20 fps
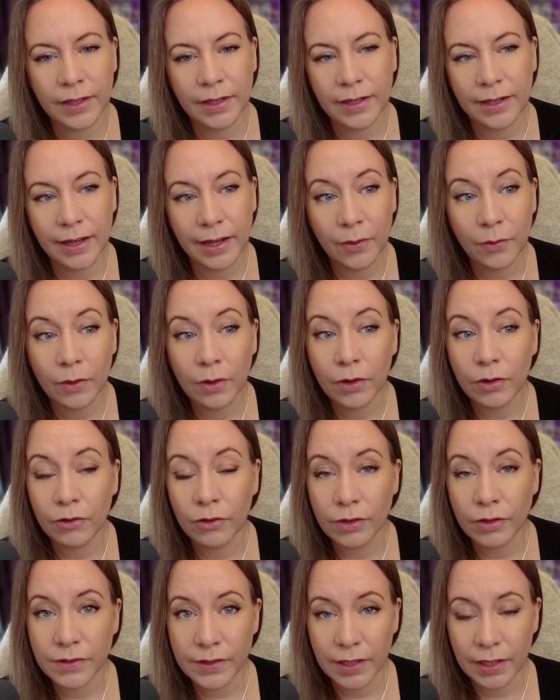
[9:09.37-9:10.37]
Now our
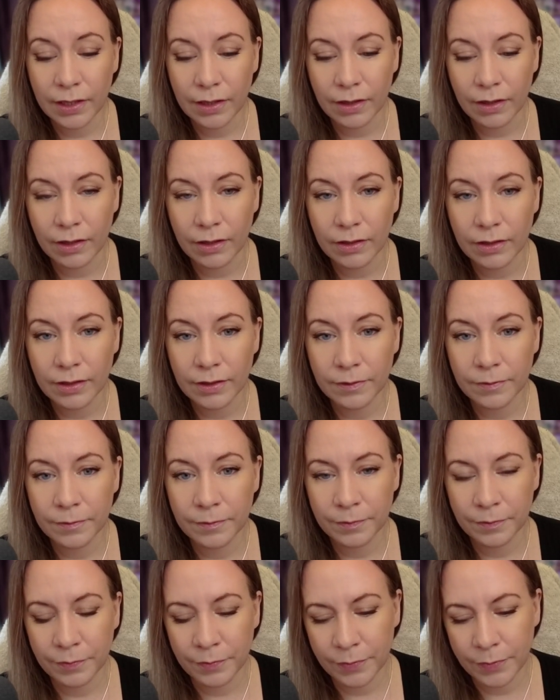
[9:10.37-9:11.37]
crossing card.
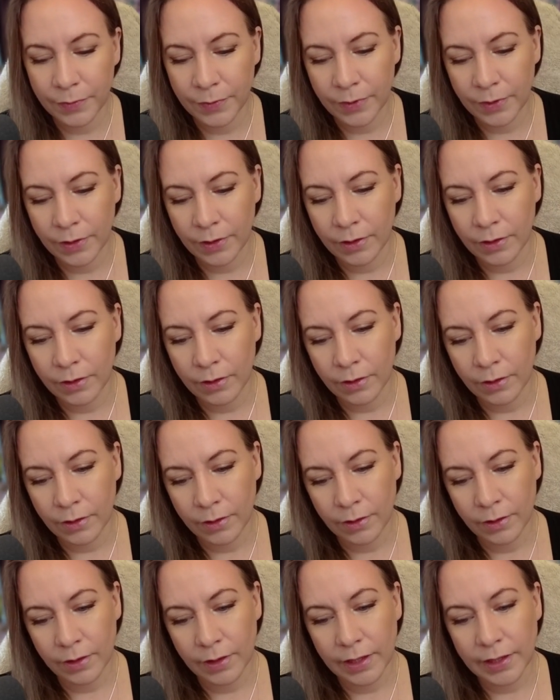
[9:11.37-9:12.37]

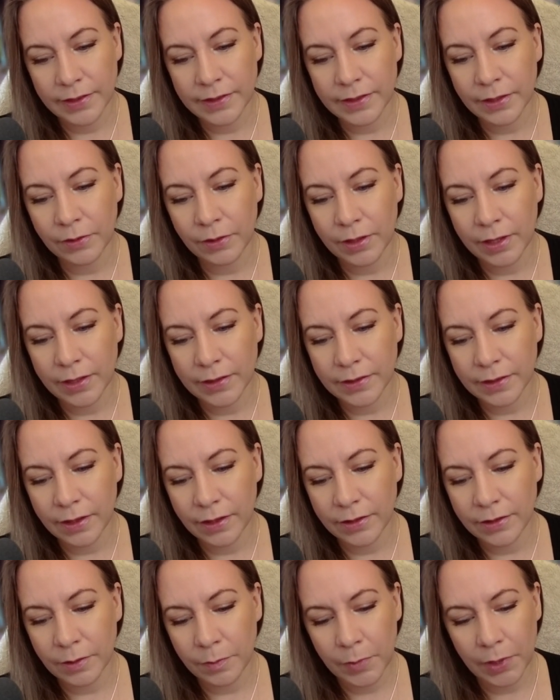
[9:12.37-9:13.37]
Let's see what that's
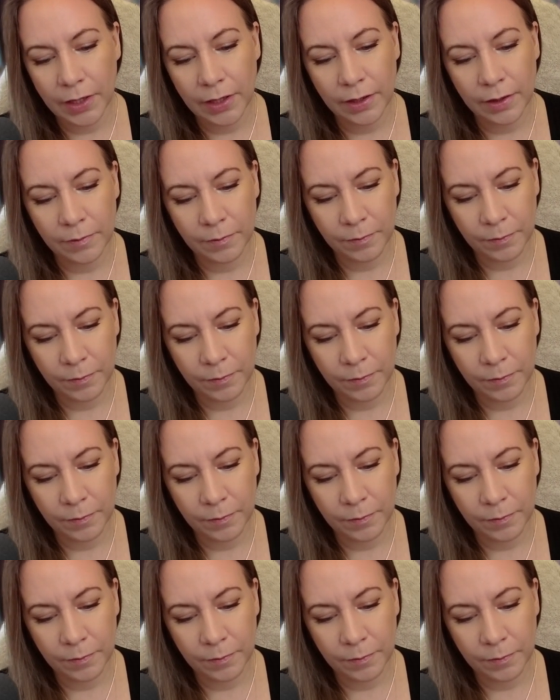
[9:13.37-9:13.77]
going to be.